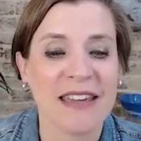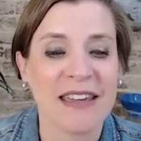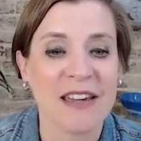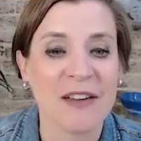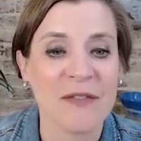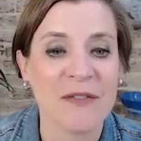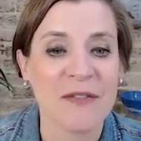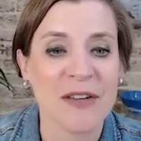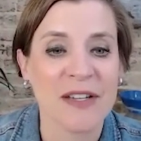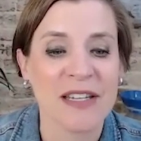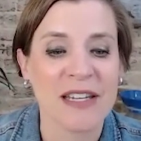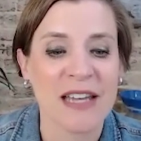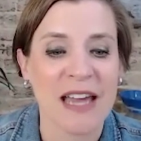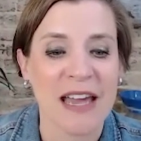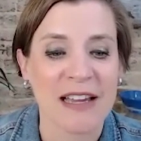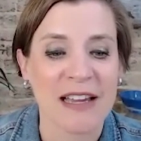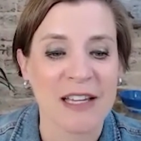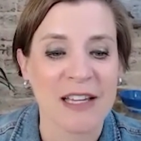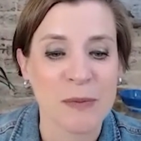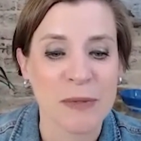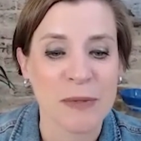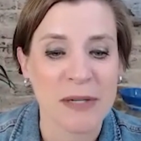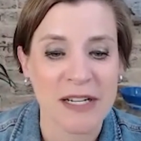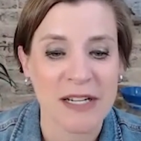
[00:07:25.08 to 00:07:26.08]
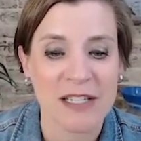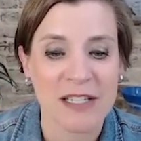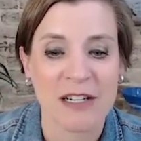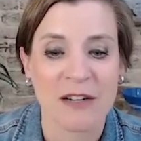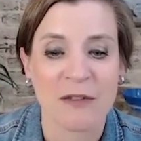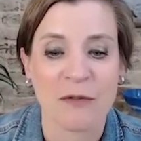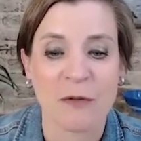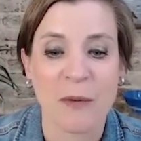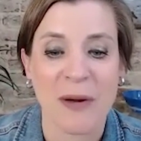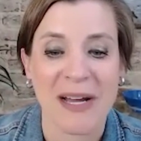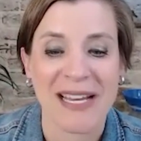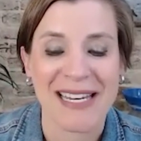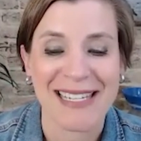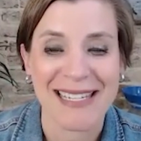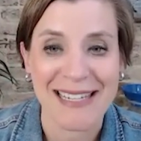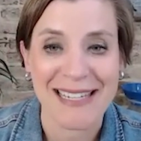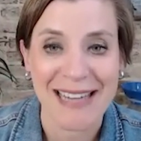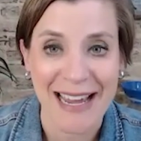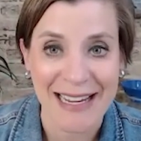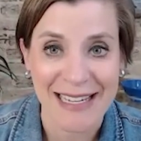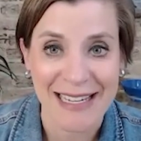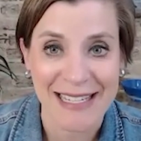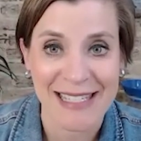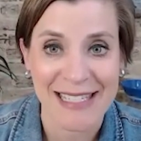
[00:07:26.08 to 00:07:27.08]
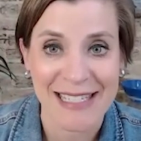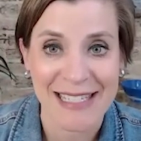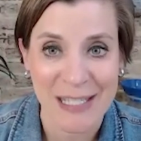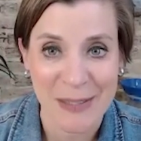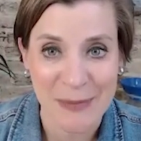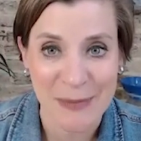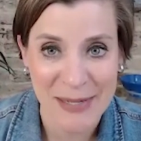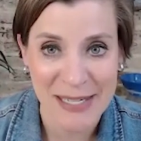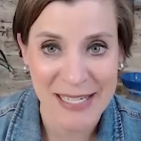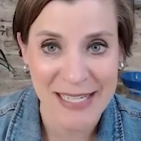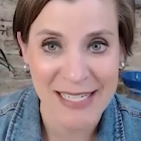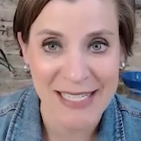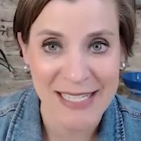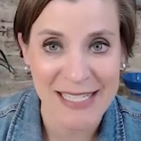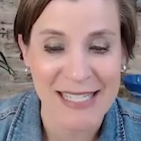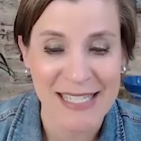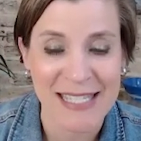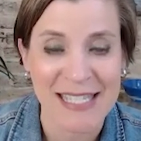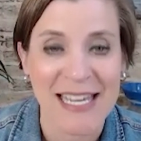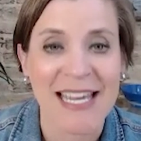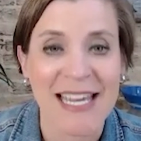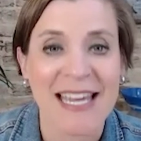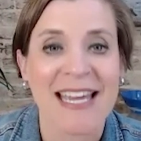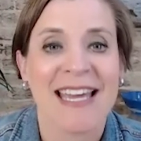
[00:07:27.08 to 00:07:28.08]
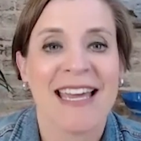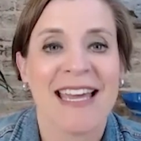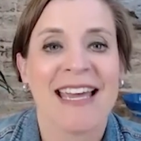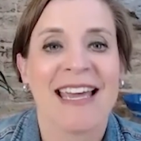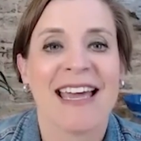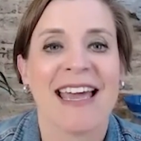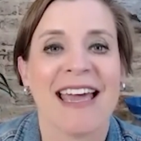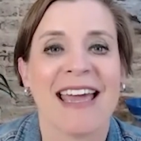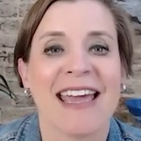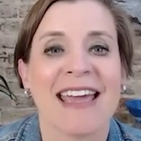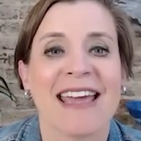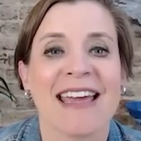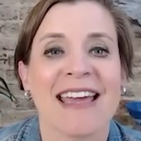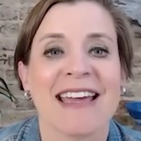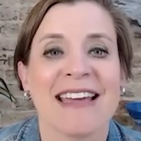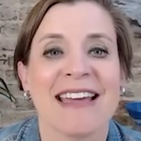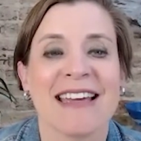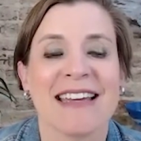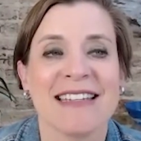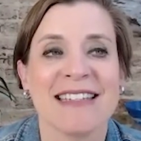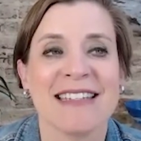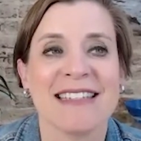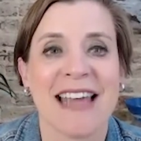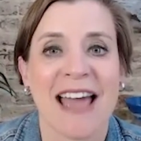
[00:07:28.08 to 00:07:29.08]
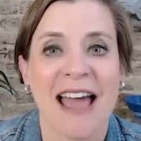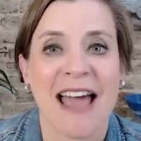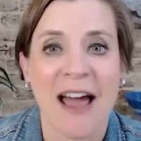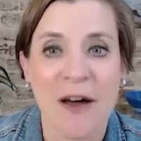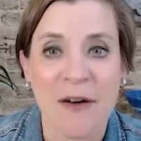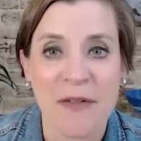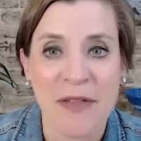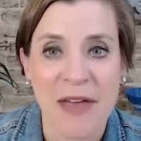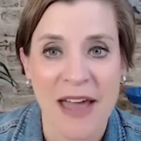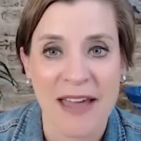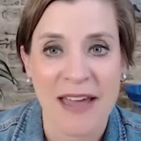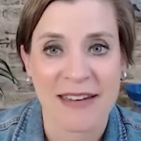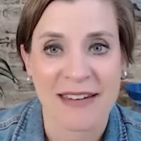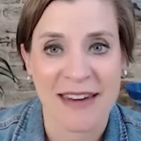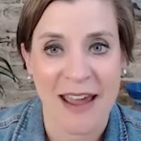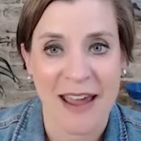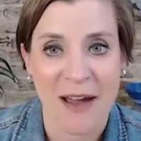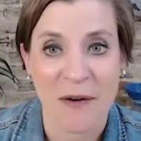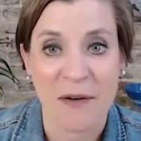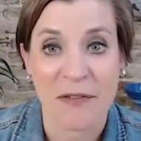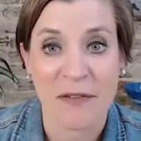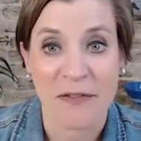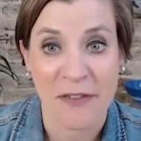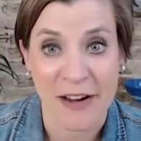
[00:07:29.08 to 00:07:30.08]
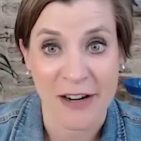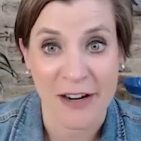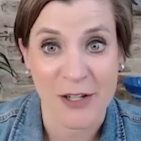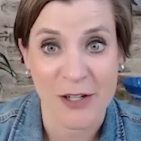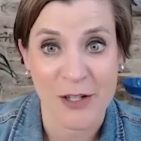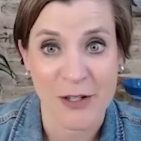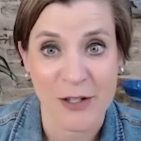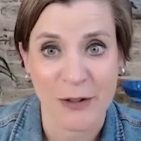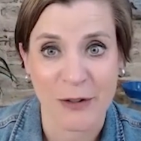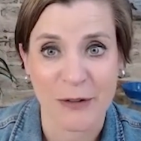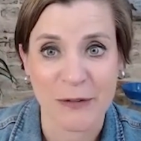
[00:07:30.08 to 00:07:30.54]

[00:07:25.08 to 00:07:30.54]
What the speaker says: give an explanation of what nexus means and how that now affects you.